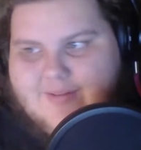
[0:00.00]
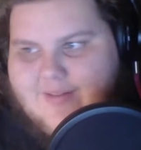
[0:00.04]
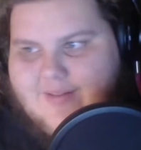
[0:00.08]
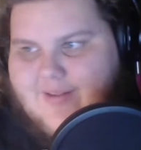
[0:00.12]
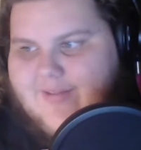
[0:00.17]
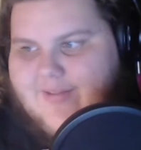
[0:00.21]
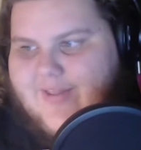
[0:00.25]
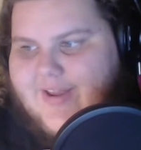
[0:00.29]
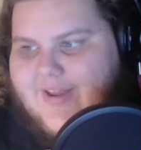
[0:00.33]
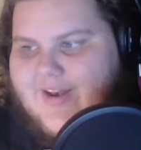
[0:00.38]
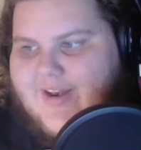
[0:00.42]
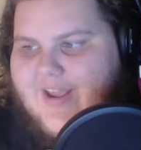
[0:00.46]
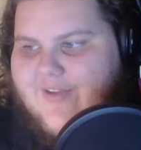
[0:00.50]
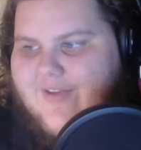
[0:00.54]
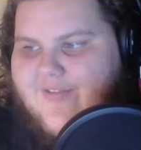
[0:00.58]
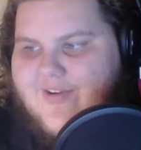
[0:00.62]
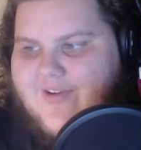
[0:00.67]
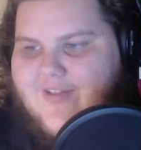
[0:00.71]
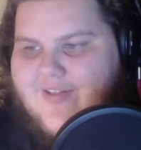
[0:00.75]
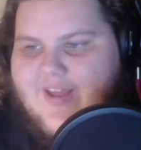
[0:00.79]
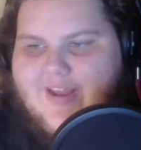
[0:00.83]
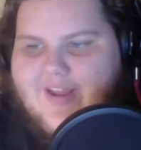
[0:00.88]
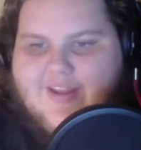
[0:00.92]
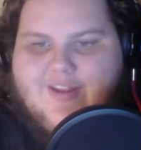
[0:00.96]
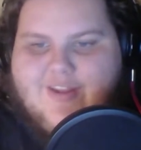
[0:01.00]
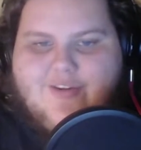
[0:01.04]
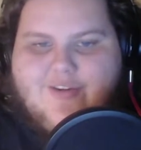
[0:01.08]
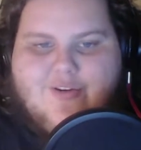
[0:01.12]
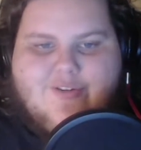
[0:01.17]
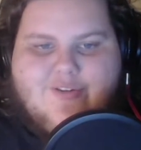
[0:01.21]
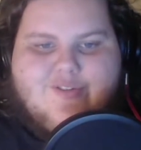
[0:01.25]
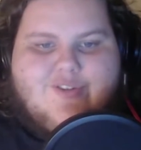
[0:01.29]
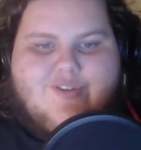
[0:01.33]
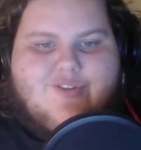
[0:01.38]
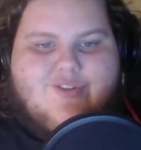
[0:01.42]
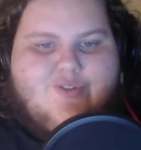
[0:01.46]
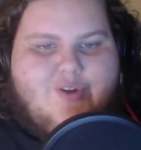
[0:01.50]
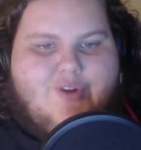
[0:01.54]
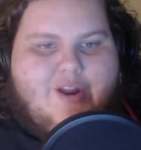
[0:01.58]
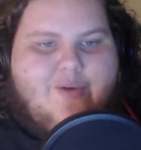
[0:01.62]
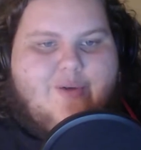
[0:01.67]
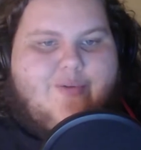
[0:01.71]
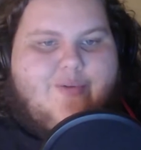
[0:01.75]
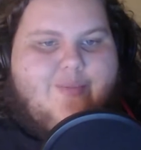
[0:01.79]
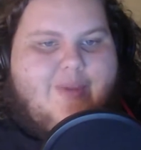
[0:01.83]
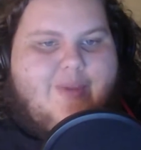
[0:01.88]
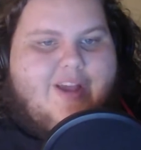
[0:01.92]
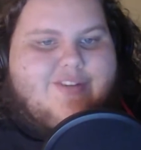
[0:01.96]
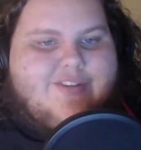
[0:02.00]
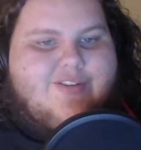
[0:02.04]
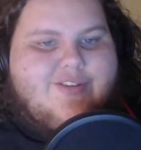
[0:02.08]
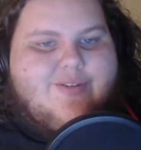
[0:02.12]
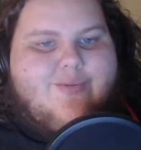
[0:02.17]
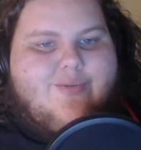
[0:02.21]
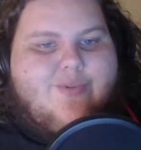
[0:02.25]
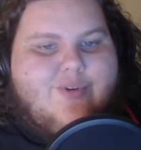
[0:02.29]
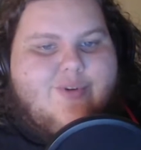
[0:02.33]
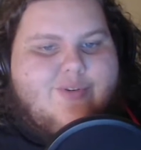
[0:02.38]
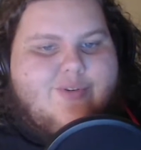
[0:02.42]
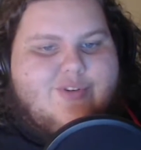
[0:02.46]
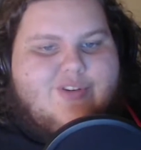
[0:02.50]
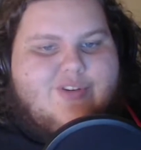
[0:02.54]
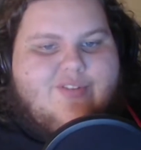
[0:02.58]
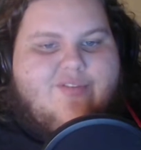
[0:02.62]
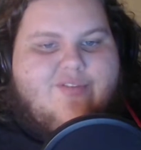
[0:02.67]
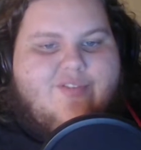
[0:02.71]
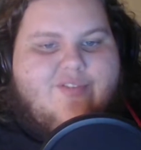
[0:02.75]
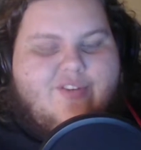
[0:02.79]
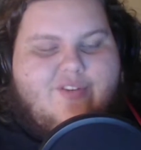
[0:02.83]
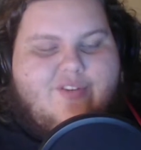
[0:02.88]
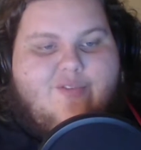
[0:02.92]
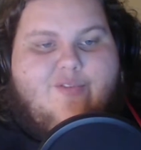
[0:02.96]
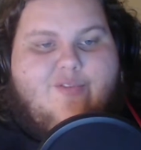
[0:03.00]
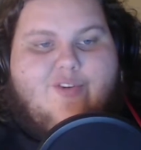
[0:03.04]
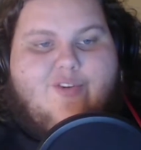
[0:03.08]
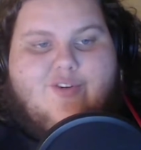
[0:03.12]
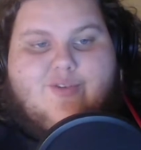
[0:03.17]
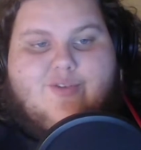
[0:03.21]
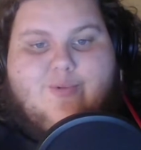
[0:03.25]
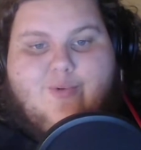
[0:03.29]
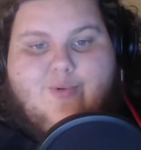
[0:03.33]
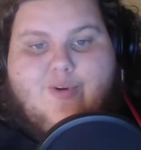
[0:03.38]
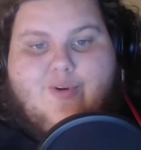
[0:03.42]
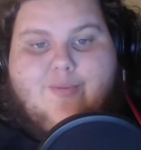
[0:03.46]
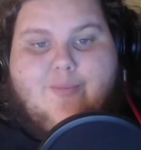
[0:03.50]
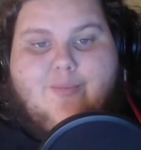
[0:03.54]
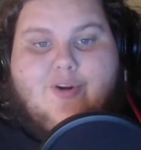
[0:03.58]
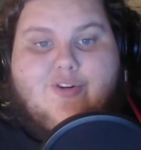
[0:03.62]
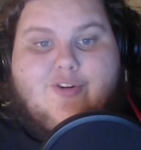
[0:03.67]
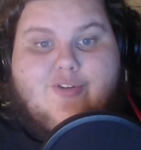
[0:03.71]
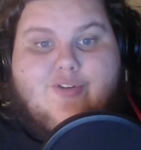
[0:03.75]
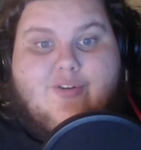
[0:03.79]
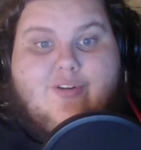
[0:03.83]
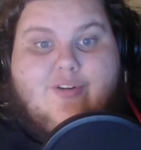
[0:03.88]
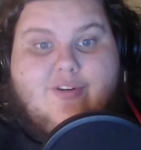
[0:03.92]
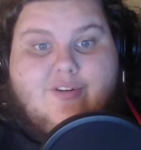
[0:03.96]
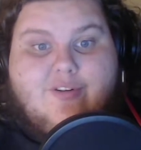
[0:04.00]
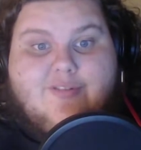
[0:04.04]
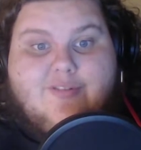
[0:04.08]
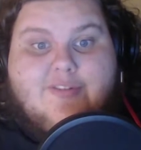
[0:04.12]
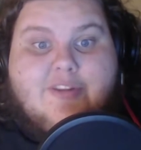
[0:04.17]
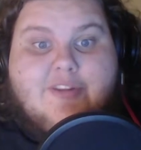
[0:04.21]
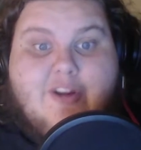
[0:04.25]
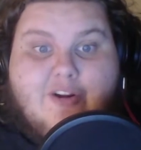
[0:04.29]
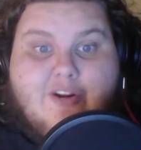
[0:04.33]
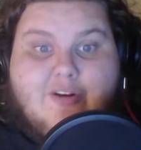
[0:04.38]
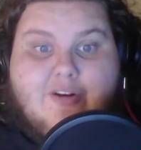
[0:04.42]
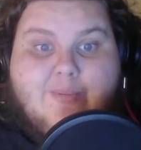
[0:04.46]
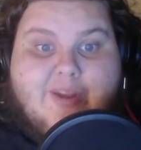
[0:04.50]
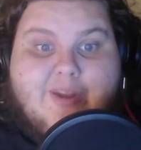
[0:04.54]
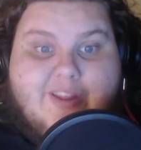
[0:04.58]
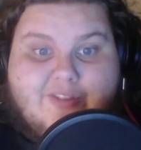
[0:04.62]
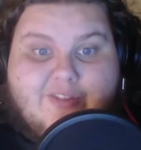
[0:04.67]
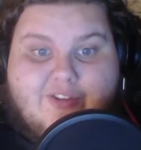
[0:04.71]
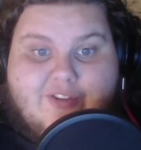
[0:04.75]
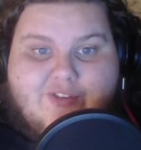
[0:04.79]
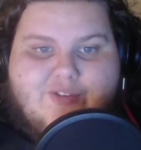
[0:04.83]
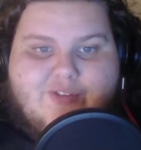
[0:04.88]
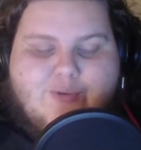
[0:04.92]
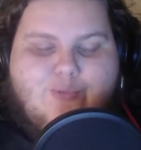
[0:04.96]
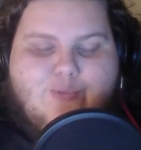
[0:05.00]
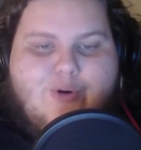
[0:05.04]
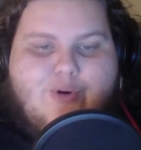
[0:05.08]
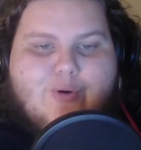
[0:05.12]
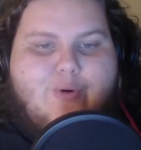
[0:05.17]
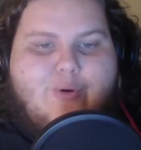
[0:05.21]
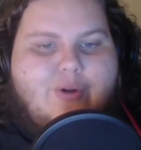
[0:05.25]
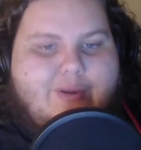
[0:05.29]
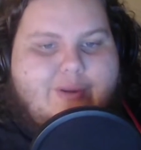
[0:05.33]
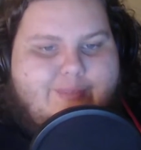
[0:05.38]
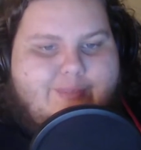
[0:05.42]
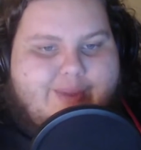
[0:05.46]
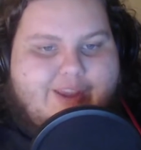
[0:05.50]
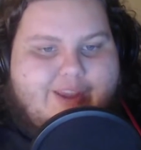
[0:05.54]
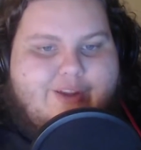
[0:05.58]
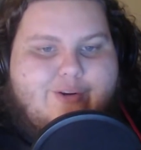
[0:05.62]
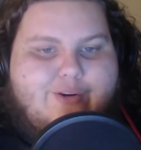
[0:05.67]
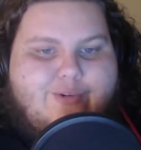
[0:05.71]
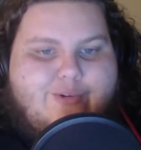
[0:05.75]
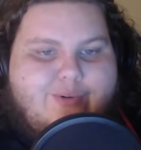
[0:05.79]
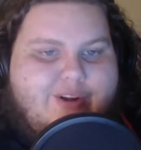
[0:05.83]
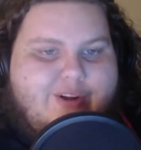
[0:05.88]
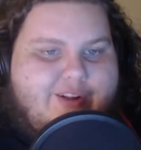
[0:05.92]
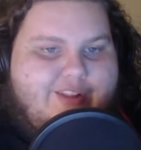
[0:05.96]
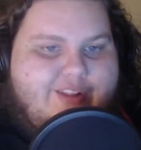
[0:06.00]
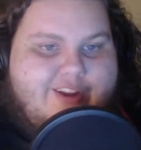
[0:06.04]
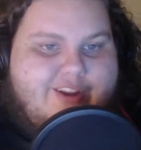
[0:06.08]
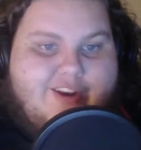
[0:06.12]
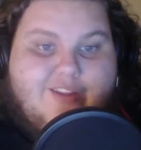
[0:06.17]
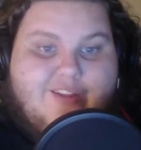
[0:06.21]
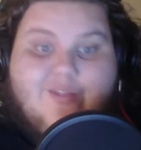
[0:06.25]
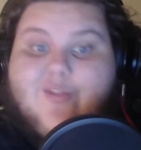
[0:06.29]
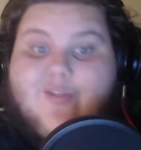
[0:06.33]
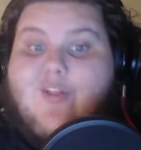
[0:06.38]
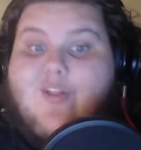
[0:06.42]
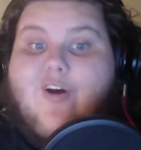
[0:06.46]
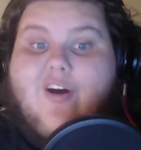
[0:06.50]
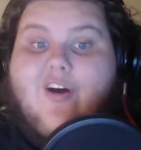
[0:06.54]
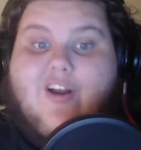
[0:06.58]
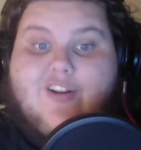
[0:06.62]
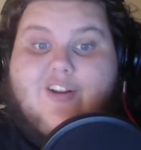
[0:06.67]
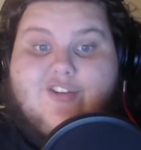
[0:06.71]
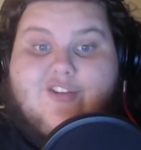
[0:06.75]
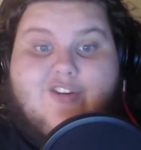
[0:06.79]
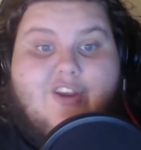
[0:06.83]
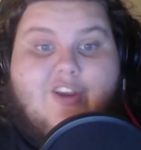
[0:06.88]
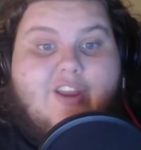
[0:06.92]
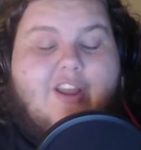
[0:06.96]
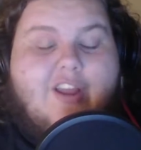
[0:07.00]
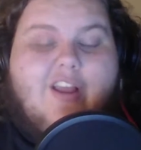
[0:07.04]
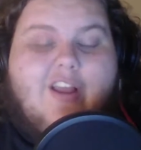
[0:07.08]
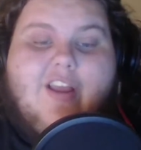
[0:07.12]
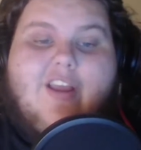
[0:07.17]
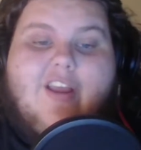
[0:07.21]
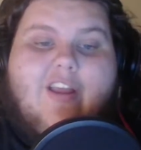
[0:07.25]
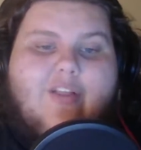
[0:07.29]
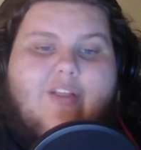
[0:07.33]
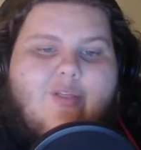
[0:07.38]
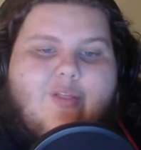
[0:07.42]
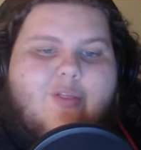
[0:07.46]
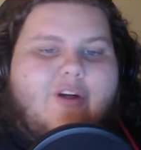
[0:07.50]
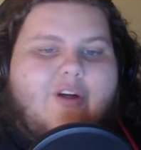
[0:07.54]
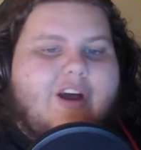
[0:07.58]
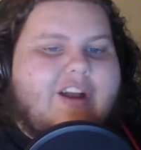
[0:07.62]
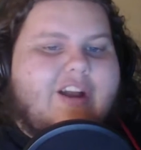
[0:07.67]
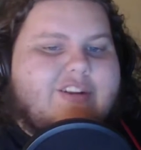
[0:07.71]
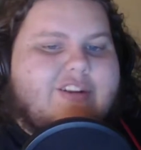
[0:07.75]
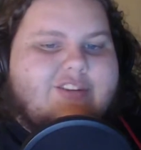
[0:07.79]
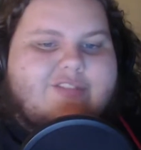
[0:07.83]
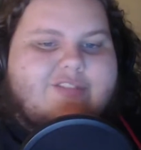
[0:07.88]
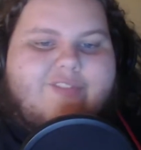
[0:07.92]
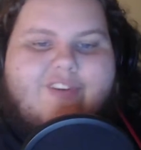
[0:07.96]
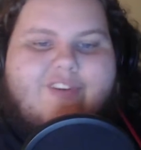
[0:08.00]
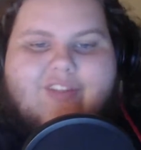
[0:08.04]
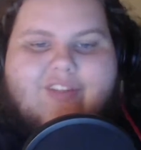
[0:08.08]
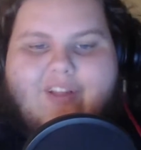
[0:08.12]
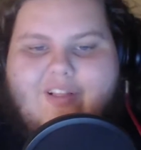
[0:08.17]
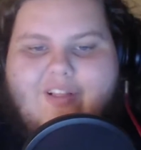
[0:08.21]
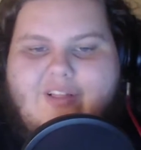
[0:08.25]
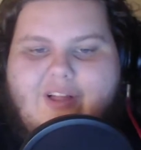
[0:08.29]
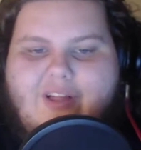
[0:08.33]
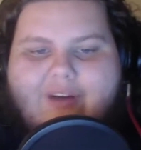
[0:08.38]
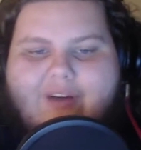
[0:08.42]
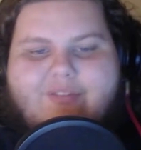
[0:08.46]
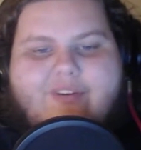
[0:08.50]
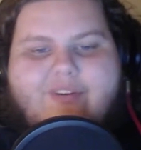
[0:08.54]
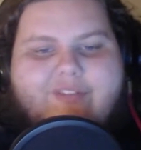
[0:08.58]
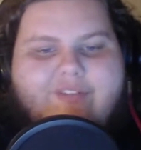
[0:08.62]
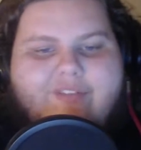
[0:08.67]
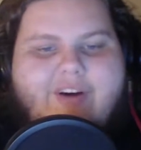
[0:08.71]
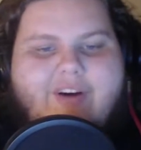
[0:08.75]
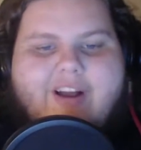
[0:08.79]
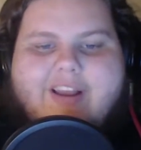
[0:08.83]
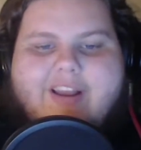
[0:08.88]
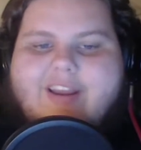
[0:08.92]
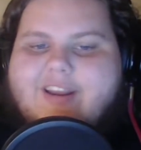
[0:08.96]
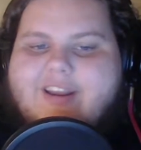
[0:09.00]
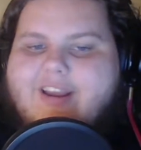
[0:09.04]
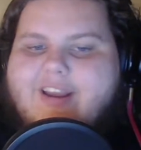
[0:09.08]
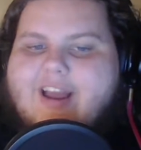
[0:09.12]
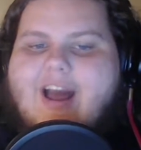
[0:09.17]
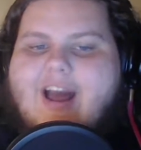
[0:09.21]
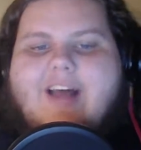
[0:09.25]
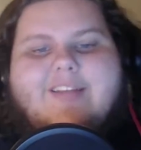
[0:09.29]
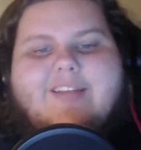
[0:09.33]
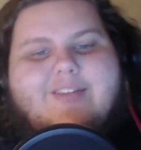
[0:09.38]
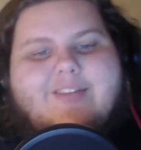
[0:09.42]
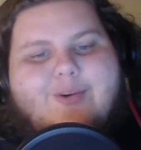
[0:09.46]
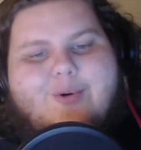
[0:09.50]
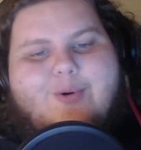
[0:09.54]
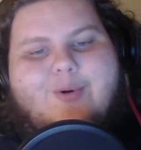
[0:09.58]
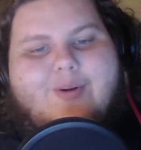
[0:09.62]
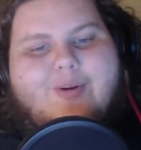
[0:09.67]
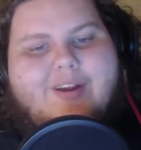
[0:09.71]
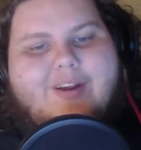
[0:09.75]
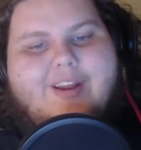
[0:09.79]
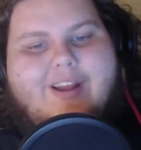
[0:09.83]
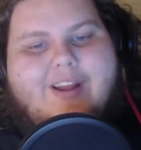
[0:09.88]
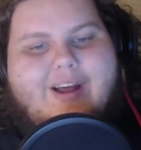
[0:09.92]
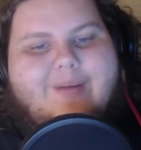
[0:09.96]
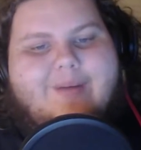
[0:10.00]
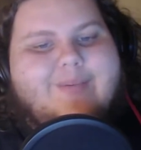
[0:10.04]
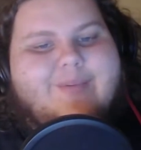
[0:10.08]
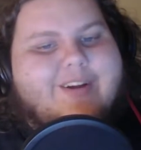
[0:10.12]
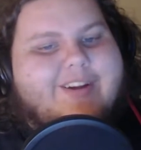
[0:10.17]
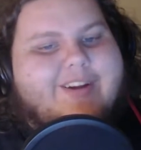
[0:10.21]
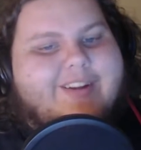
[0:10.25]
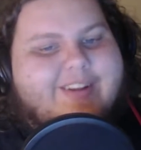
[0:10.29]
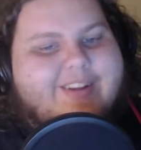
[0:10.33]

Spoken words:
And then after that, he goes to train with Master Roshi for the first World Martial Arts Tournament, and this is where we meet Krillin and Launch. And Launch, for the love of fucking God, Toriyama,